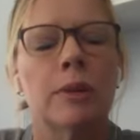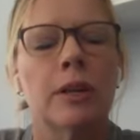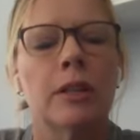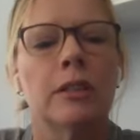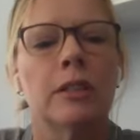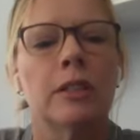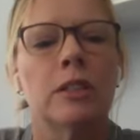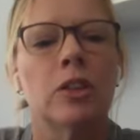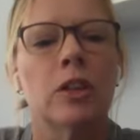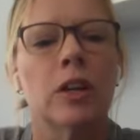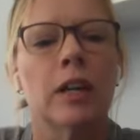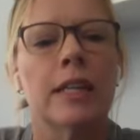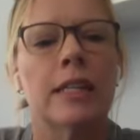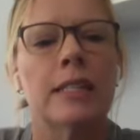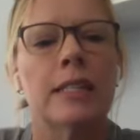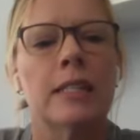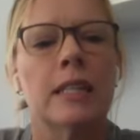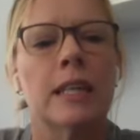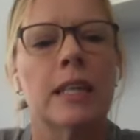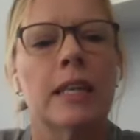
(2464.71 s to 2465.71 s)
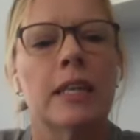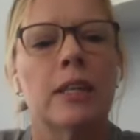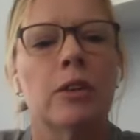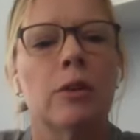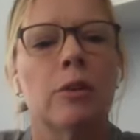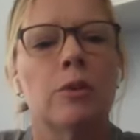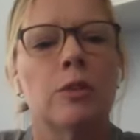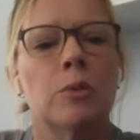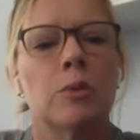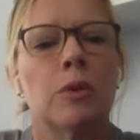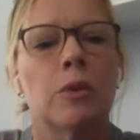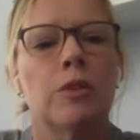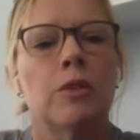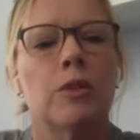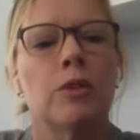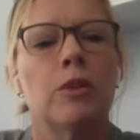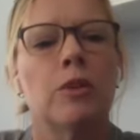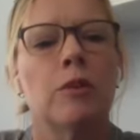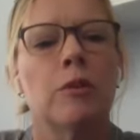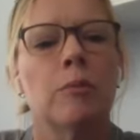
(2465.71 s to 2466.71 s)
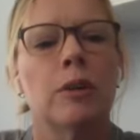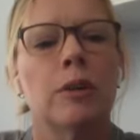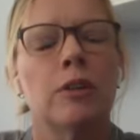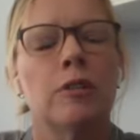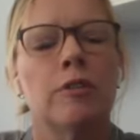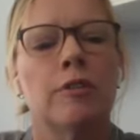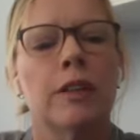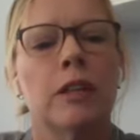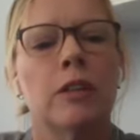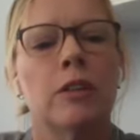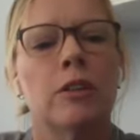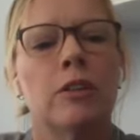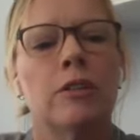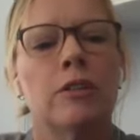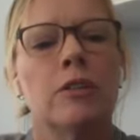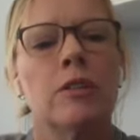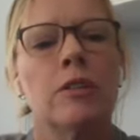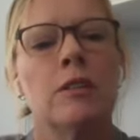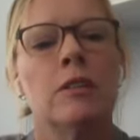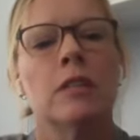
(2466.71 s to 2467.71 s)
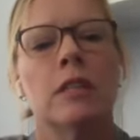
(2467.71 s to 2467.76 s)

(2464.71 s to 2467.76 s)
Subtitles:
barely graze the heels with your middle fingers.